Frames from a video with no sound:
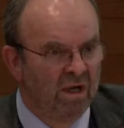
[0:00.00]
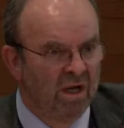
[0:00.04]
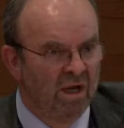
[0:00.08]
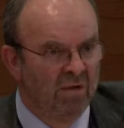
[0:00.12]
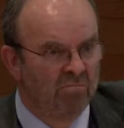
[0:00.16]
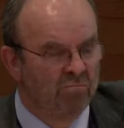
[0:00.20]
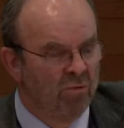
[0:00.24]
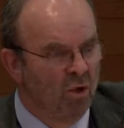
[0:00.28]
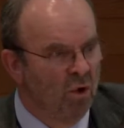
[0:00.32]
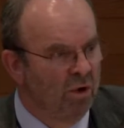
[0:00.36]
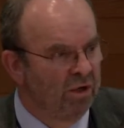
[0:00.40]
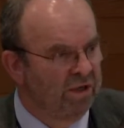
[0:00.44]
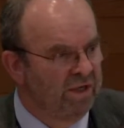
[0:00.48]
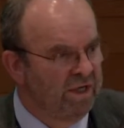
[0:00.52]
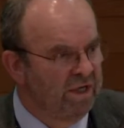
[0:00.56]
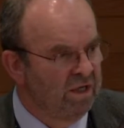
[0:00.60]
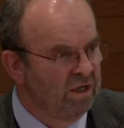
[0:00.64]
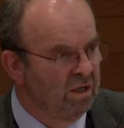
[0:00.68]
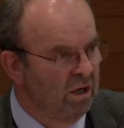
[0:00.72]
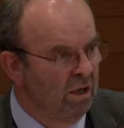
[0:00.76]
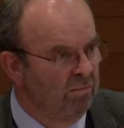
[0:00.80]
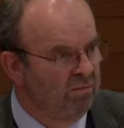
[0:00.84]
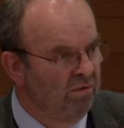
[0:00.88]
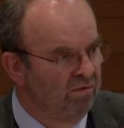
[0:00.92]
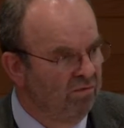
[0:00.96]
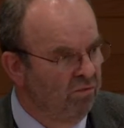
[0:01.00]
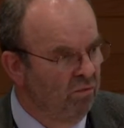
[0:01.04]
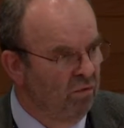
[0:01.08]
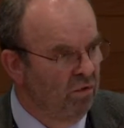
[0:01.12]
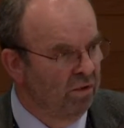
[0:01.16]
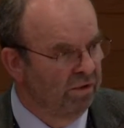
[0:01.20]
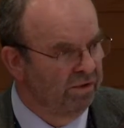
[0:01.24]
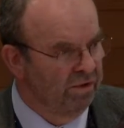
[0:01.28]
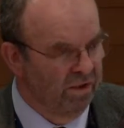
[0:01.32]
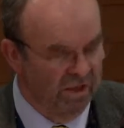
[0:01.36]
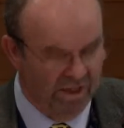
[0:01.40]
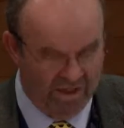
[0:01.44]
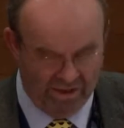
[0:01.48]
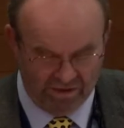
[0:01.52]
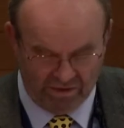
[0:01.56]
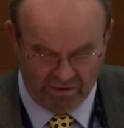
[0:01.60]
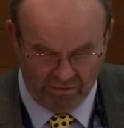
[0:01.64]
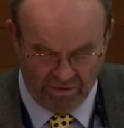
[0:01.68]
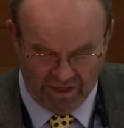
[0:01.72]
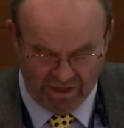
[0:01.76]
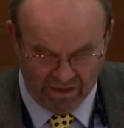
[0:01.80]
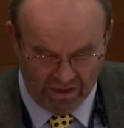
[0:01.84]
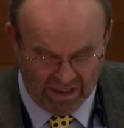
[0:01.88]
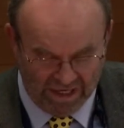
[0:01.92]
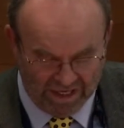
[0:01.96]
a murky cup of water.
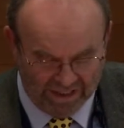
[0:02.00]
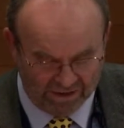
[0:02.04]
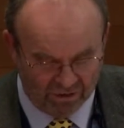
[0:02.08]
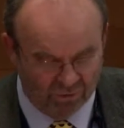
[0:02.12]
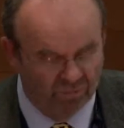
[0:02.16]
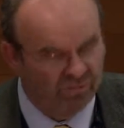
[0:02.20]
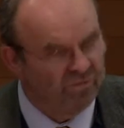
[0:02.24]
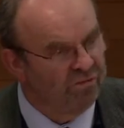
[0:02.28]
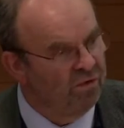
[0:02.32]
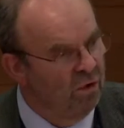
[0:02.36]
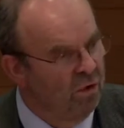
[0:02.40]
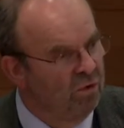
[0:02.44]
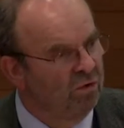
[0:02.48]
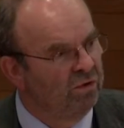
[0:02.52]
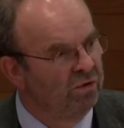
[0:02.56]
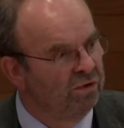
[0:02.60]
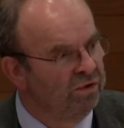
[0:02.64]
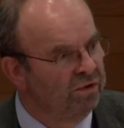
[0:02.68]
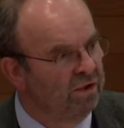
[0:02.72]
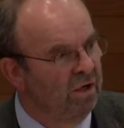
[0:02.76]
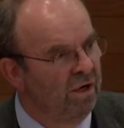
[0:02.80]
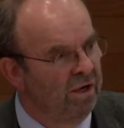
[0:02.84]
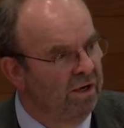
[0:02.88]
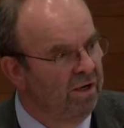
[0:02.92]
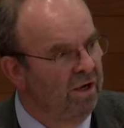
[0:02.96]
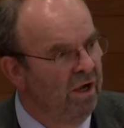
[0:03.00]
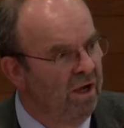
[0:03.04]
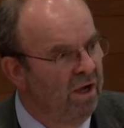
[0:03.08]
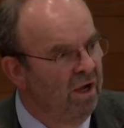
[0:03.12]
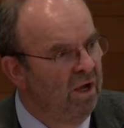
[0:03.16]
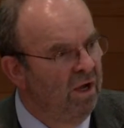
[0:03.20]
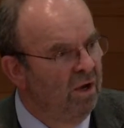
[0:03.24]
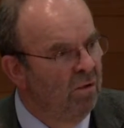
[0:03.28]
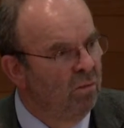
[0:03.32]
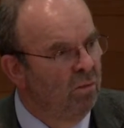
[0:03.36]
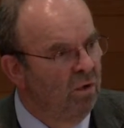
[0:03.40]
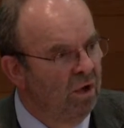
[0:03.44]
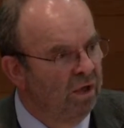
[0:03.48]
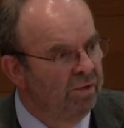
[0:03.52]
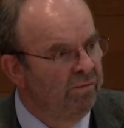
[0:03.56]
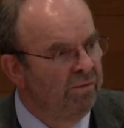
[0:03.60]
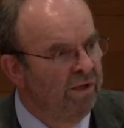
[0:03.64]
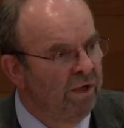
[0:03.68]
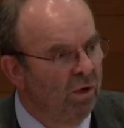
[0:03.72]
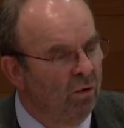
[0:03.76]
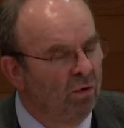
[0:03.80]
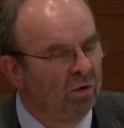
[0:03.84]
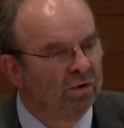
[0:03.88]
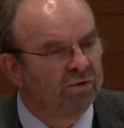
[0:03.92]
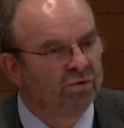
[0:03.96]
So I'd like to focus on what
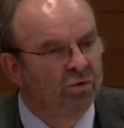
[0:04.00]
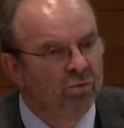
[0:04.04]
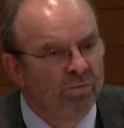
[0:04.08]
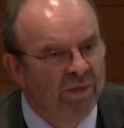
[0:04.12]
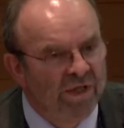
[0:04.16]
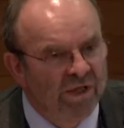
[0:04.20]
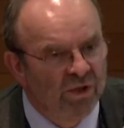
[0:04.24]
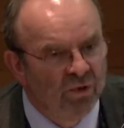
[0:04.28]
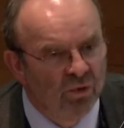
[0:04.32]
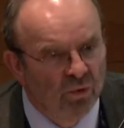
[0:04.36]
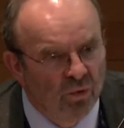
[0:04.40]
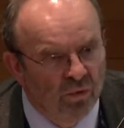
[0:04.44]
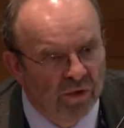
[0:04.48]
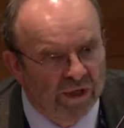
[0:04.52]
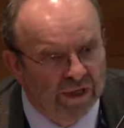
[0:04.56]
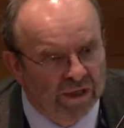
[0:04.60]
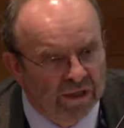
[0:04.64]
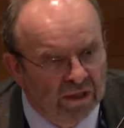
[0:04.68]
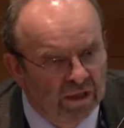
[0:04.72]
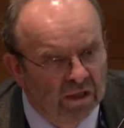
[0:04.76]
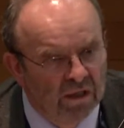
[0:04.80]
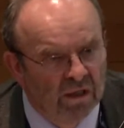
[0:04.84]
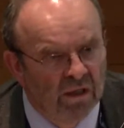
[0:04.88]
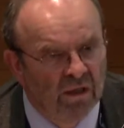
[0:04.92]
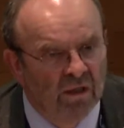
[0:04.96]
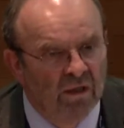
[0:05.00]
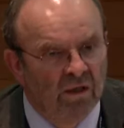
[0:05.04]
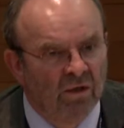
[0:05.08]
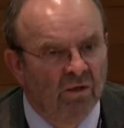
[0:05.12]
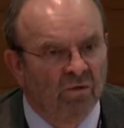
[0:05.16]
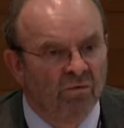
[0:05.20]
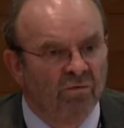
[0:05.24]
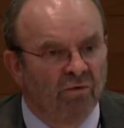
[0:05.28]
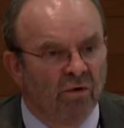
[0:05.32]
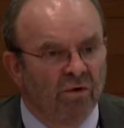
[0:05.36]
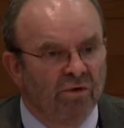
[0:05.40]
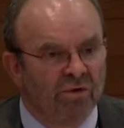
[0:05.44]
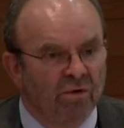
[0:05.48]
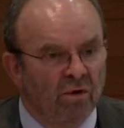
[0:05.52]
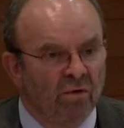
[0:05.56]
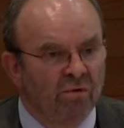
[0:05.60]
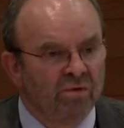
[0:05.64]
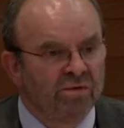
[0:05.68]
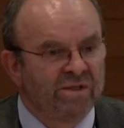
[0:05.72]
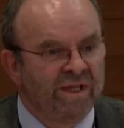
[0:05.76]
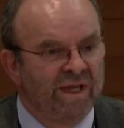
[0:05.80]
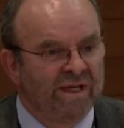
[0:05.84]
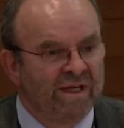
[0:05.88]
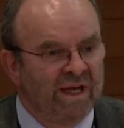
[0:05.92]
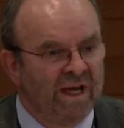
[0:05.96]
we ought to be doing for
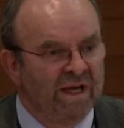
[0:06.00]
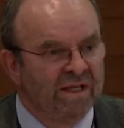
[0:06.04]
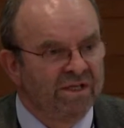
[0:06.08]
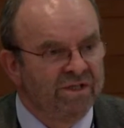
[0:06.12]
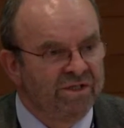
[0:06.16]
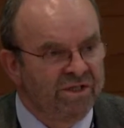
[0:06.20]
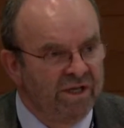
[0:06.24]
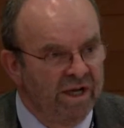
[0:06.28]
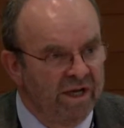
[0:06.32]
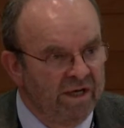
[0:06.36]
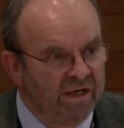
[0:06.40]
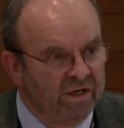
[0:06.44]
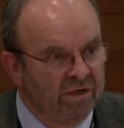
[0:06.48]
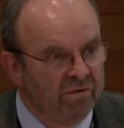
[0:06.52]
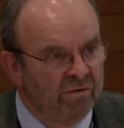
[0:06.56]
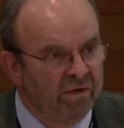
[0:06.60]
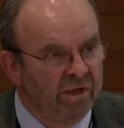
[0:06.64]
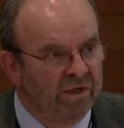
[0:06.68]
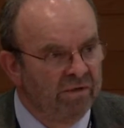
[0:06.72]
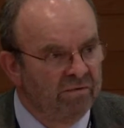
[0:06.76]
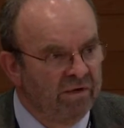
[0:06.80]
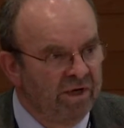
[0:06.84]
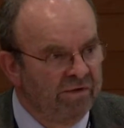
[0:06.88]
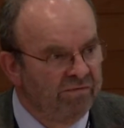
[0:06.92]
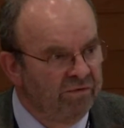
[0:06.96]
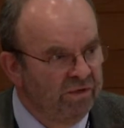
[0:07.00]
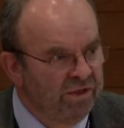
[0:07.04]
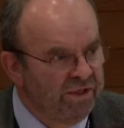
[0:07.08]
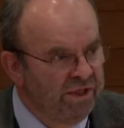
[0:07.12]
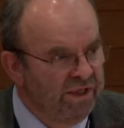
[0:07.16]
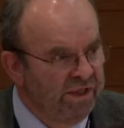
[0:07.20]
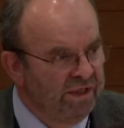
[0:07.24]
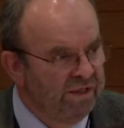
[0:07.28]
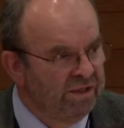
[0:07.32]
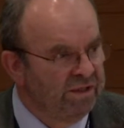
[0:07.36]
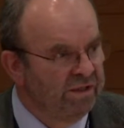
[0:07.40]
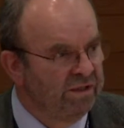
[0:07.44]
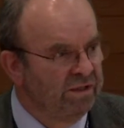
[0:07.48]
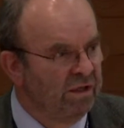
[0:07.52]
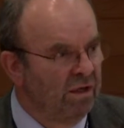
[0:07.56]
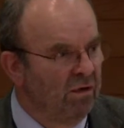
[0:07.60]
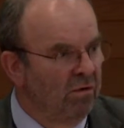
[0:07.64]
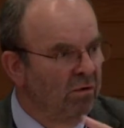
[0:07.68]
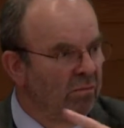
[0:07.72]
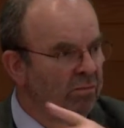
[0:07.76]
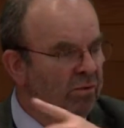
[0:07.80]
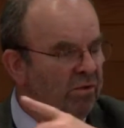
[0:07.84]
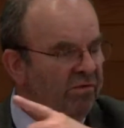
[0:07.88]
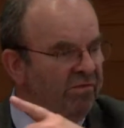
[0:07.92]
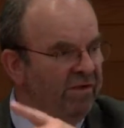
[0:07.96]
those that are genuine refugees.
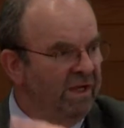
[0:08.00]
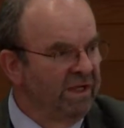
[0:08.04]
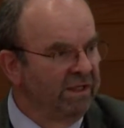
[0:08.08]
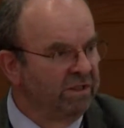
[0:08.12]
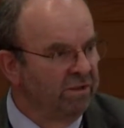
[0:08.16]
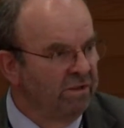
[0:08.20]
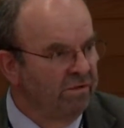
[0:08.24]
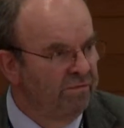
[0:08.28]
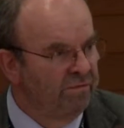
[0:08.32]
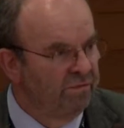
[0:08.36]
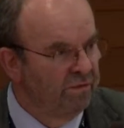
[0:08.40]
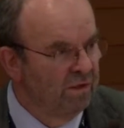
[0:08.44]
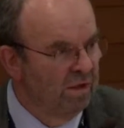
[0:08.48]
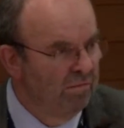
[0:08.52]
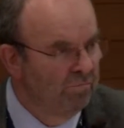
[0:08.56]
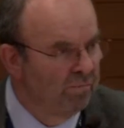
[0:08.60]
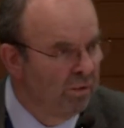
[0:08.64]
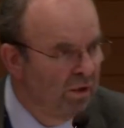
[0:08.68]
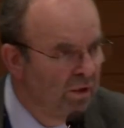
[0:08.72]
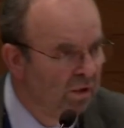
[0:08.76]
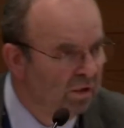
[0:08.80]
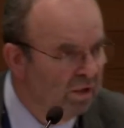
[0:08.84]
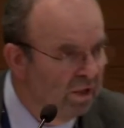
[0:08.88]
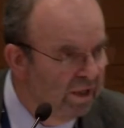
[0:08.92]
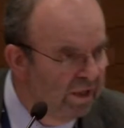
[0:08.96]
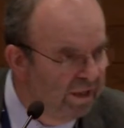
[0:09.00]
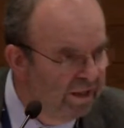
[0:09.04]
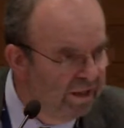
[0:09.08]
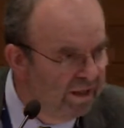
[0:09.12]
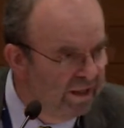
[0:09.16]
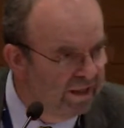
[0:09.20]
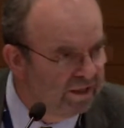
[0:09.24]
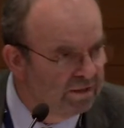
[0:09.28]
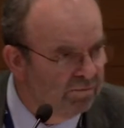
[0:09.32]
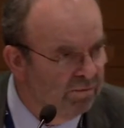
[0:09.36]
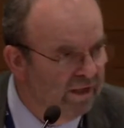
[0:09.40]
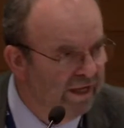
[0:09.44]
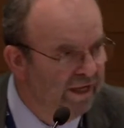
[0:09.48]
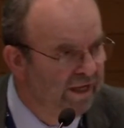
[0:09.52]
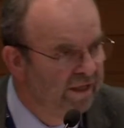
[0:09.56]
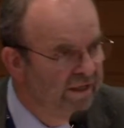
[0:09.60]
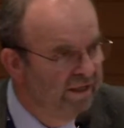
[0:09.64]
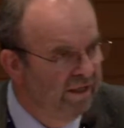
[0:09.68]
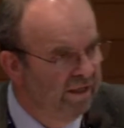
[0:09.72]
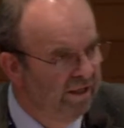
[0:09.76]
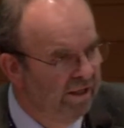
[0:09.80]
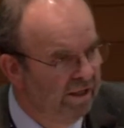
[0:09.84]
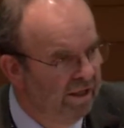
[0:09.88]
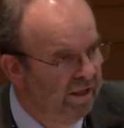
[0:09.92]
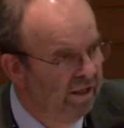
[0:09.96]
Our professor from Berkeley explained
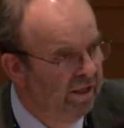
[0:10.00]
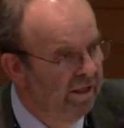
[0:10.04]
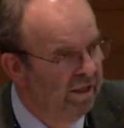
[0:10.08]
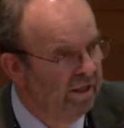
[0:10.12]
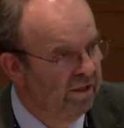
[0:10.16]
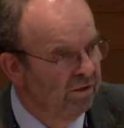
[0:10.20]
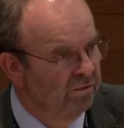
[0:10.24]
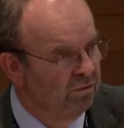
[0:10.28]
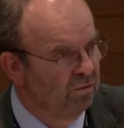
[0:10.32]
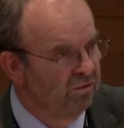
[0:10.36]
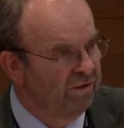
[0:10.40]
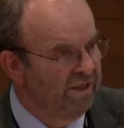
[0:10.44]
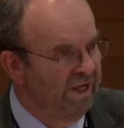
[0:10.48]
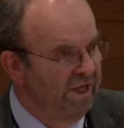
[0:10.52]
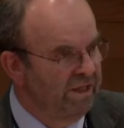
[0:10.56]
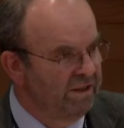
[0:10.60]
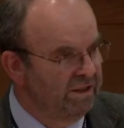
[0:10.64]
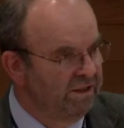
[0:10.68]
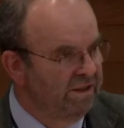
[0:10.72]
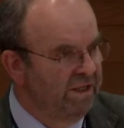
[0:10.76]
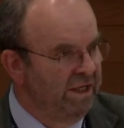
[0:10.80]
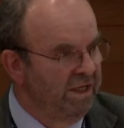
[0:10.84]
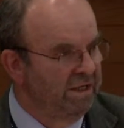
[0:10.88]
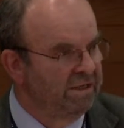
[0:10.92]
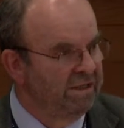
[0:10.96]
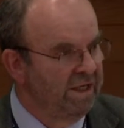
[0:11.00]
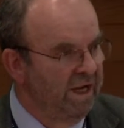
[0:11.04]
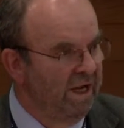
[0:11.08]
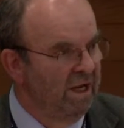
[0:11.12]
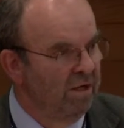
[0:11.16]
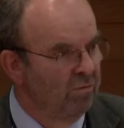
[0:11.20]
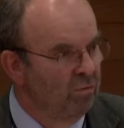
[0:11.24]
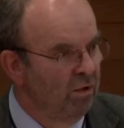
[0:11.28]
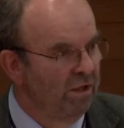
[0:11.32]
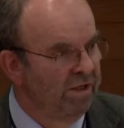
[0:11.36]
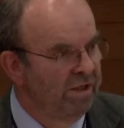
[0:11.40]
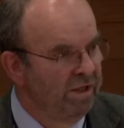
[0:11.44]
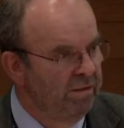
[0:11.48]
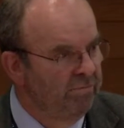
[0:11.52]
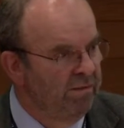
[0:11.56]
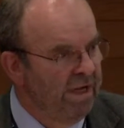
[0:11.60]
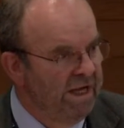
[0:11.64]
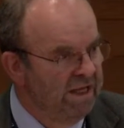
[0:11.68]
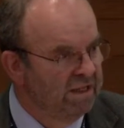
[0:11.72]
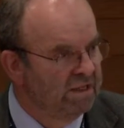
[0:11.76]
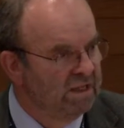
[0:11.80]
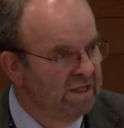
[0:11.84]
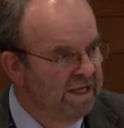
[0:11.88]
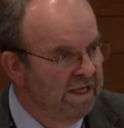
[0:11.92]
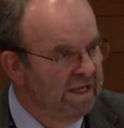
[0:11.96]
in grotesque detail what it
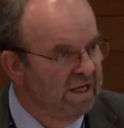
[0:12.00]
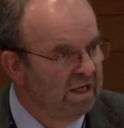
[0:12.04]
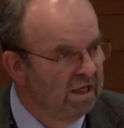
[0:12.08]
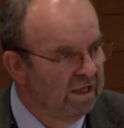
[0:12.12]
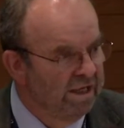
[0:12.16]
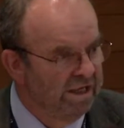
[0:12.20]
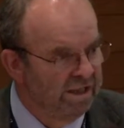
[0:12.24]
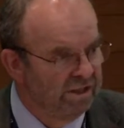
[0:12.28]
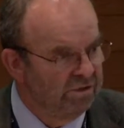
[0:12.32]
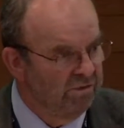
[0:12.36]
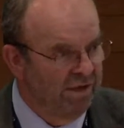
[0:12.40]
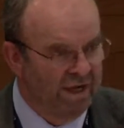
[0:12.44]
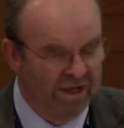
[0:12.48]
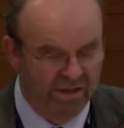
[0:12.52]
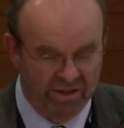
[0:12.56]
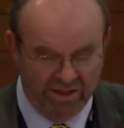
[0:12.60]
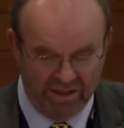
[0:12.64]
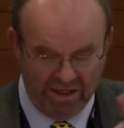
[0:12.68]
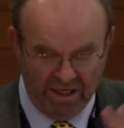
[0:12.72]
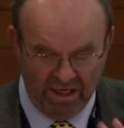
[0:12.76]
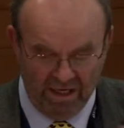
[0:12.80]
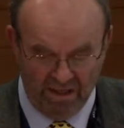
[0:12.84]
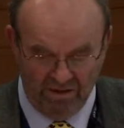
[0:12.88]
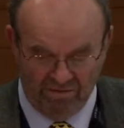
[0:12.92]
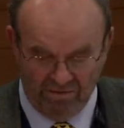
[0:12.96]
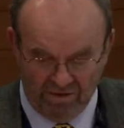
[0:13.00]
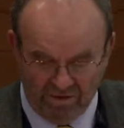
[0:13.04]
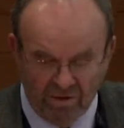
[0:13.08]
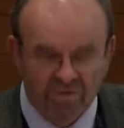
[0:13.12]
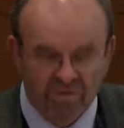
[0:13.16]
means legally, so I shall